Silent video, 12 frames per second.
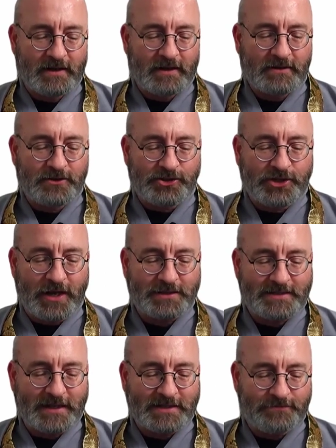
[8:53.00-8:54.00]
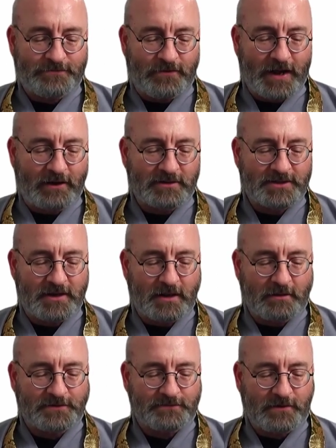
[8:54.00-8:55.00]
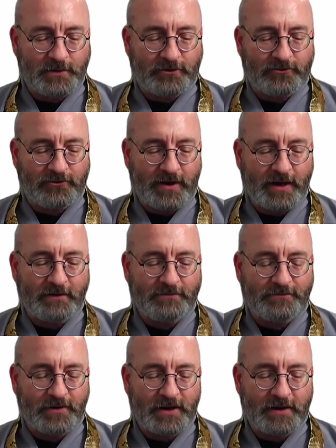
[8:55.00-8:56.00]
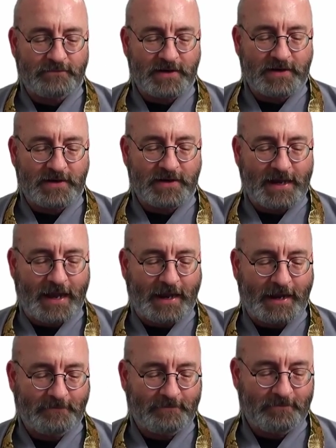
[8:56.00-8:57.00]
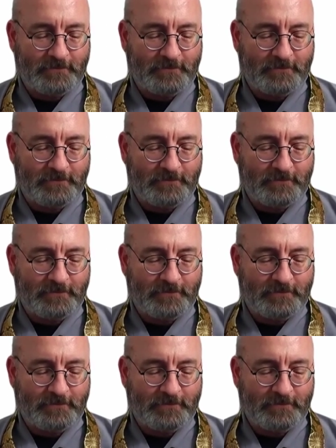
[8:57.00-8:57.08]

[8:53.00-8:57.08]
just as a fragrance comes from a tree free of decay."